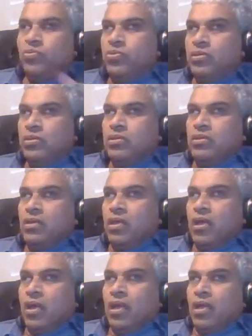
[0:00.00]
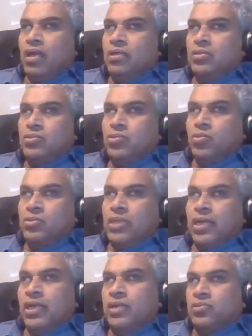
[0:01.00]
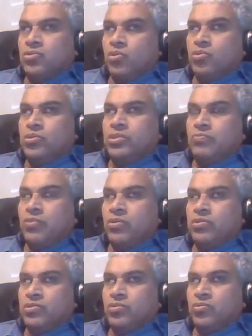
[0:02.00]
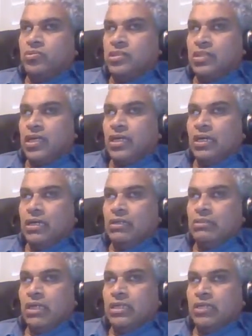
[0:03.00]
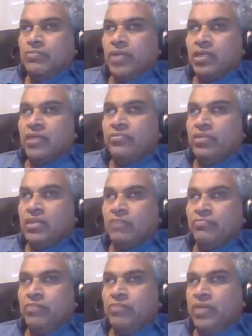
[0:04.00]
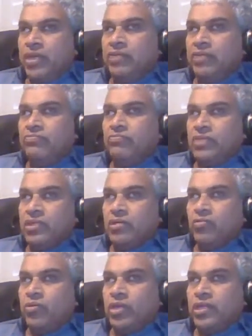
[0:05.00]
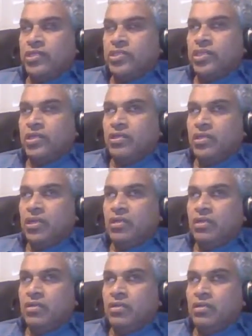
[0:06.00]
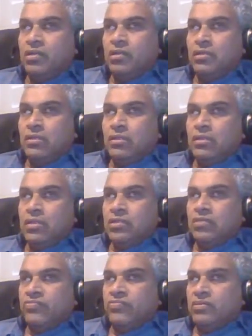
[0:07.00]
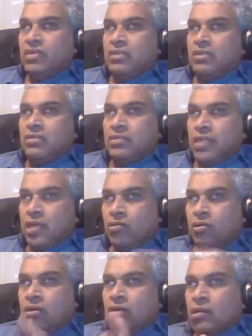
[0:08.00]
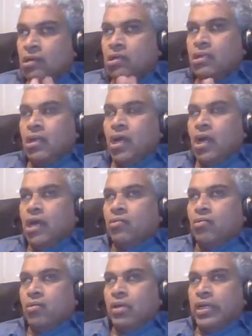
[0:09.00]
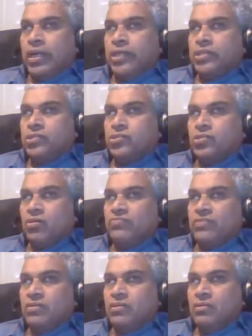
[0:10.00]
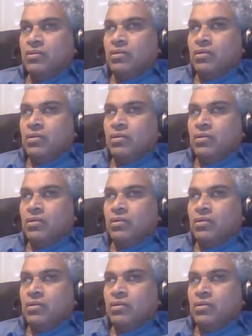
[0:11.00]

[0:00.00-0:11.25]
proved. And so there are electrons and positrons in that ultimate level that we believe, including Christian and Christopher, that they all are correlations of the